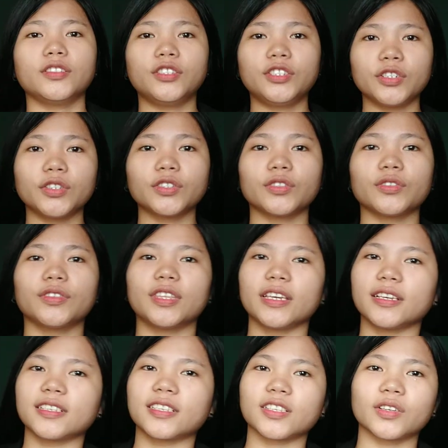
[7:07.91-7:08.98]
Due to
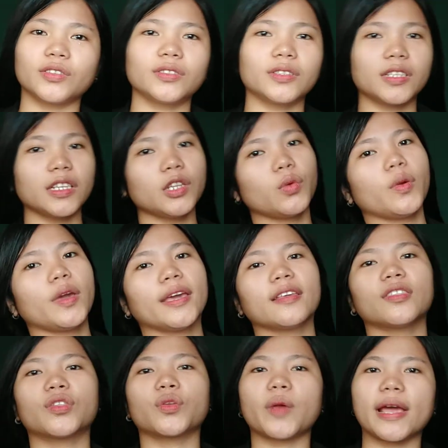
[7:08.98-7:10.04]
these
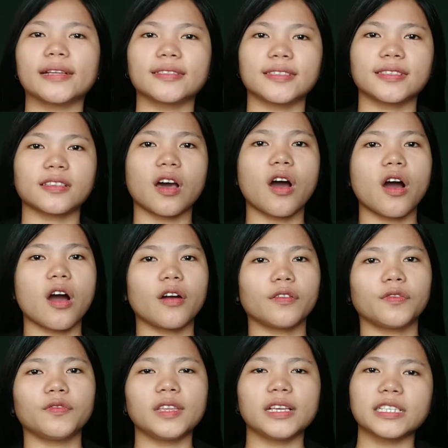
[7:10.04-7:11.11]
continuing threats
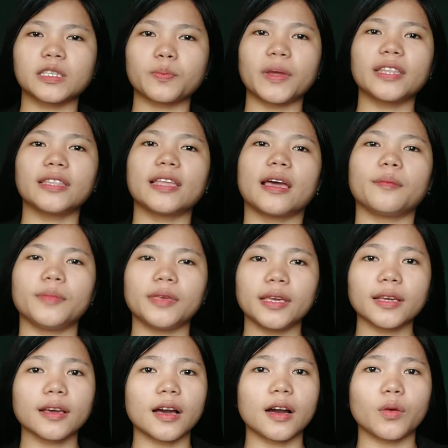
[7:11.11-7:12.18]
of this pandemic,